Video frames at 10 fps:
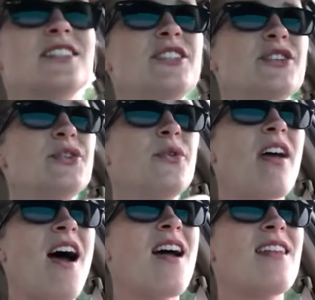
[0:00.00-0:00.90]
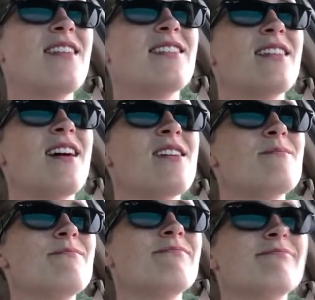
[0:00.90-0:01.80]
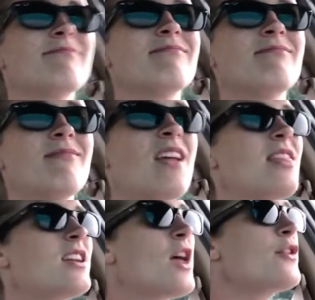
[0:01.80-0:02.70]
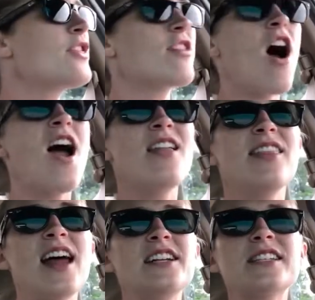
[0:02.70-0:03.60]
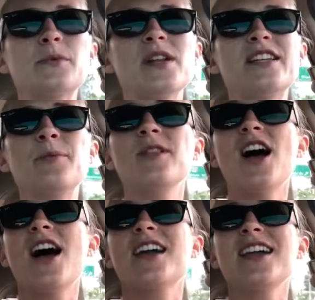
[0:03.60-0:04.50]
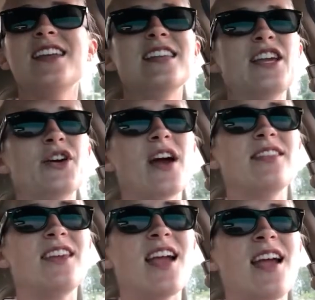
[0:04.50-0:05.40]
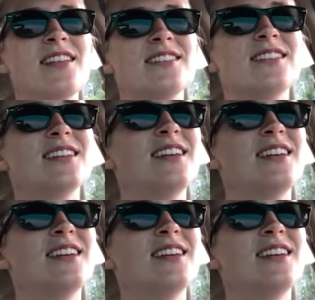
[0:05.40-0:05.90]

to do that. And another thought that I just wanted to plug in here at the end